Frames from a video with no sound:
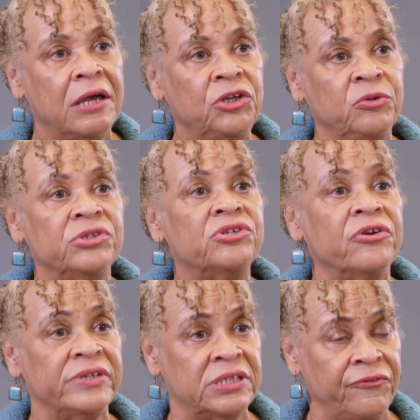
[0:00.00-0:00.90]
human
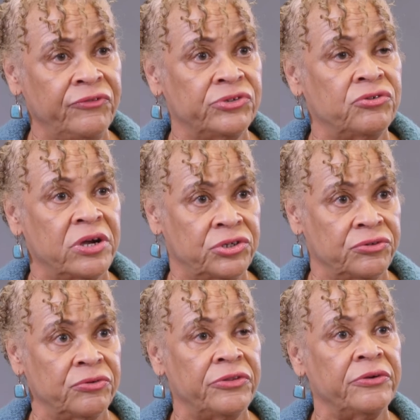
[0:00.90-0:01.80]
service
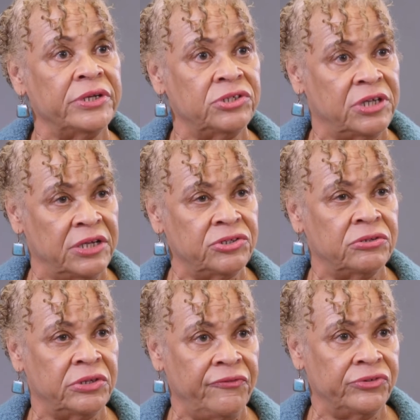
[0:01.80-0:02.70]
infrastructure or their
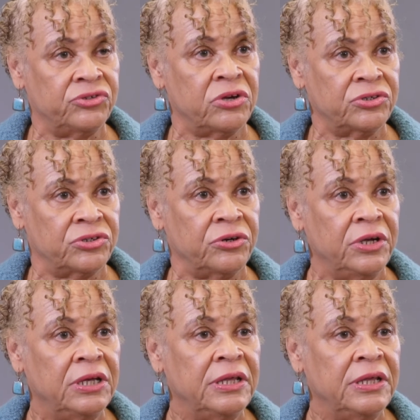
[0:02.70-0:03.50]
educational infrastructure.